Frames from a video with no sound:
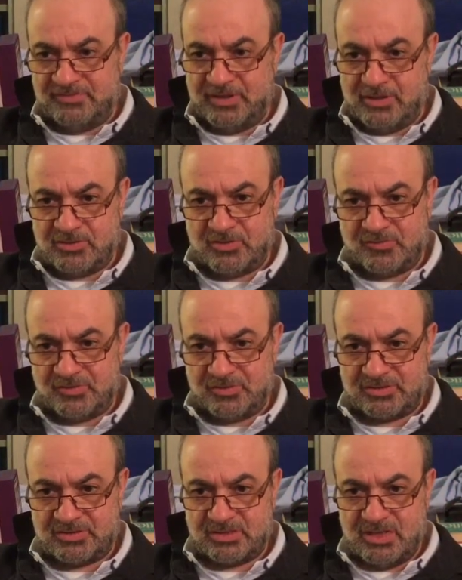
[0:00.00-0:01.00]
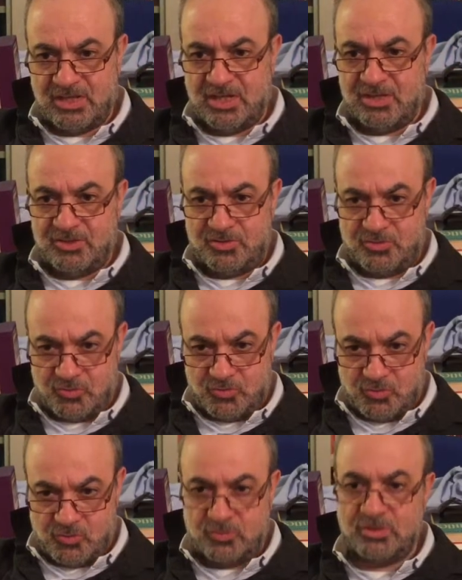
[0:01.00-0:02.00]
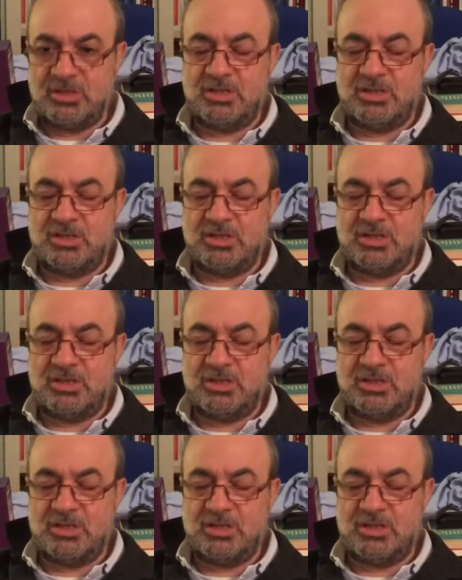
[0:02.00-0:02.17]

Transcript: philosophers, too,